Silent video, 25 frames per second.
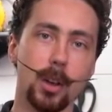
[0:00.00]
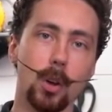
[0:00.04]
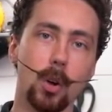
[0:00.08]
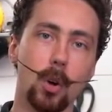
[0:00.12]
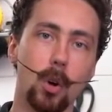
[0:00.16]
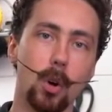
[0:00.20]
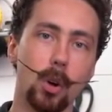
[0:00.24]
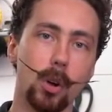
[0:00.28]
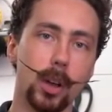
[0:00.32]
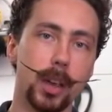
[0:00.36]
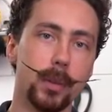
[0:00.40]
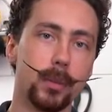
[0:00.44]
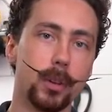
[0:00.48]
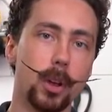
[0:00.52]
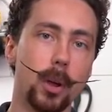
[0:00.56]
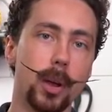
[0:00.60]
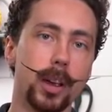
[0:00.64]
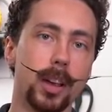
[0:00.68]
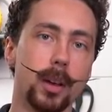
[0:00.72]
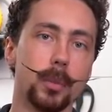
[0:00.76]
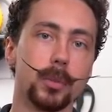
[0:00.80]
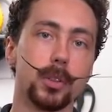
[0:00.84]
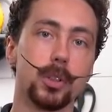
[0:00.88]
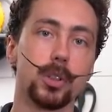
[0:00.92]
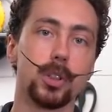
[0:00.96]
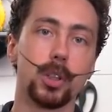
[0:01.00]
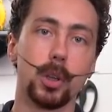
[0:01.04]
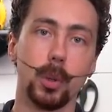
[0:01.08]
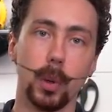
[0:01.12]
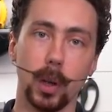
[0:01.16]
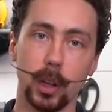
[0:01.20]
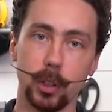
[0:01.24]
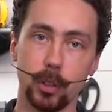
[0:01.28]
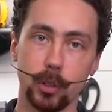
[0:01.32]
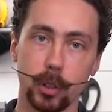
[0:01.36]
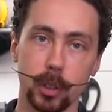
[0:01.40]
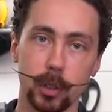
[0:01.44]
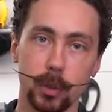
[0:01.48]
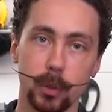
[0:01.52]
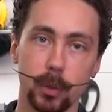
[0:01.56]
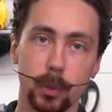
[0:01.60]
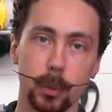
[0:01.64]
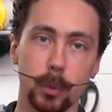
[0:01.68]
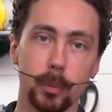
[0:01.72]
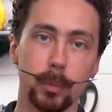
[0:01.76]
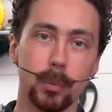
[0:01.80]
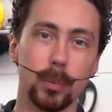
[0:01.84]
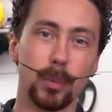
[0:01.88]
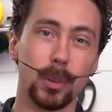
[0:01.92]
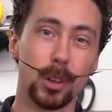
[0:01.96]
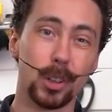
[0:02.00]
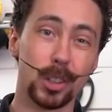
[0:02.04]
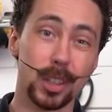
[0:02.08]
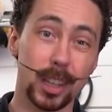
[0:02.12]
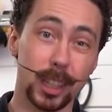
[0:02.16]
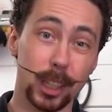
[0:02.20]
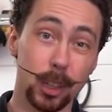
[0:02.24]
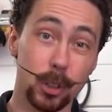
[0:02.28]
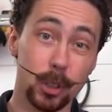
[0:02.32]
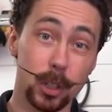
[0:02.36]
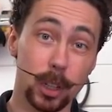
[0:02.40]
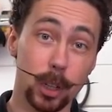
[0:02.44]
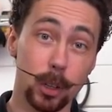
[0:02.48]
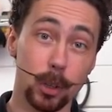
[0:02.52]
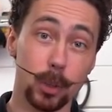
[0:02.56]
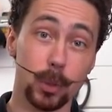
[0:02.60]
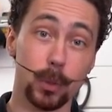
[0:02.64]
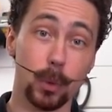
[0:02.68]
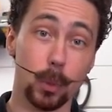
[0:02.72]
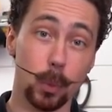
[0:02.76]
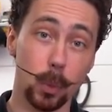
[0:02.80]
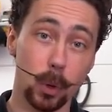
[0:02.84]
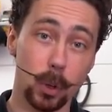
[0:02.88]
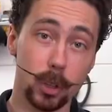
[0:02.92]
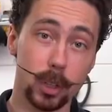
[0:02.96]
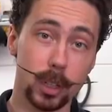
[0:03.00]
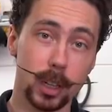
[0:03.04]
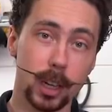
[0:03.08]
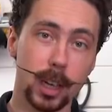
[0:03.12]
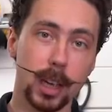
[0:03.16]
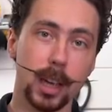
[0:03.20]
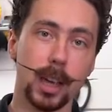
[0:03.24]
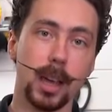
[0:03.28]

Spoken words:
or even going up to 200 because they're usually used for wood.